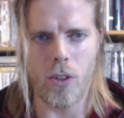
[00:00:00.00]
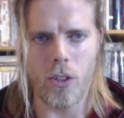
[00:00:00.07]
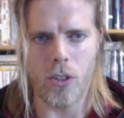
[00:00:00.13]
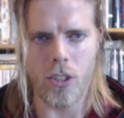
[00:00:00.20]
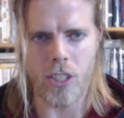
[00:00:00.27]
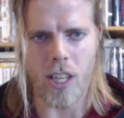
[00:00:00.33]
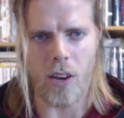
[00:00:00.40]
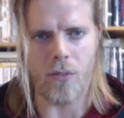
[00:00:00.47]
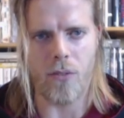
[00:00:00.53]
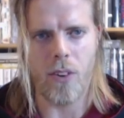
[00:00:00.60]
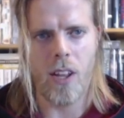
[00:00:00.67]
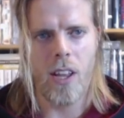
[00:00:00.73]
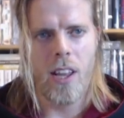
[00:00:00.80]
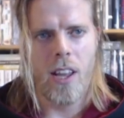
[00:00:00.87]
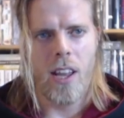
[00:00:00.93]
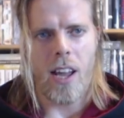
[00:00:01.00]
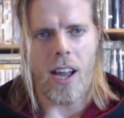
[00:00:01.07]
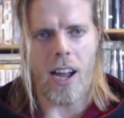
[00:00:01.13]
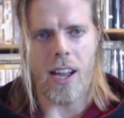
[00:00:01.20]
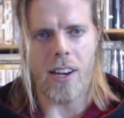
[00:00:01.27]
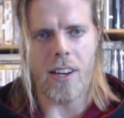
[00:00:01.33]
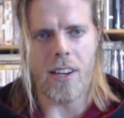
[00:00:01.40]
for yourself.
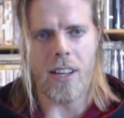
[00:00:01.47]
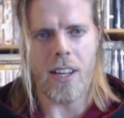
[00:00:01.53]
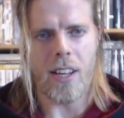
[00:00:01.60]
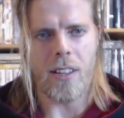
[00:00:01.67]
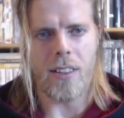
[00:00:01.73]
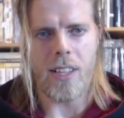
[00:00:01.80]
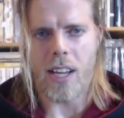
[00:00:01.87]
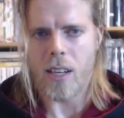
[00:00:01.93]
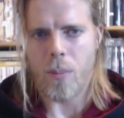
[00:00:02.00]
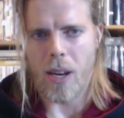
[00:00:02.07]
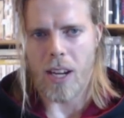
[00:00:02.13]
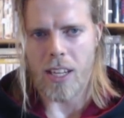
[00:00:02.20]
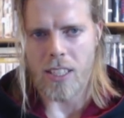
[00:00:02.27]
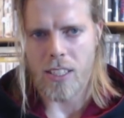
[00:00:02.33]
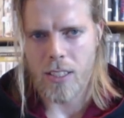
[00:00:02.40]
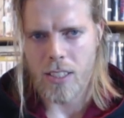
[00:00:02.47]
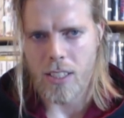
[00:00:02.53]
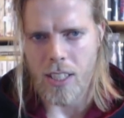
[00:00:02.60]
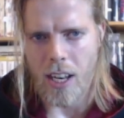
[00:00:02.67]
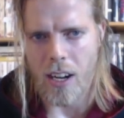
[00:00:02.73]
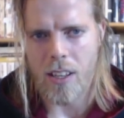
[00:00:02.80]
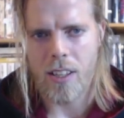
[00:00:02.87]
And that applies
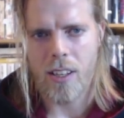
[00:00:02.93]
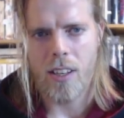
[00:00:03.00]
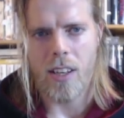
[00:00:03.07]
still.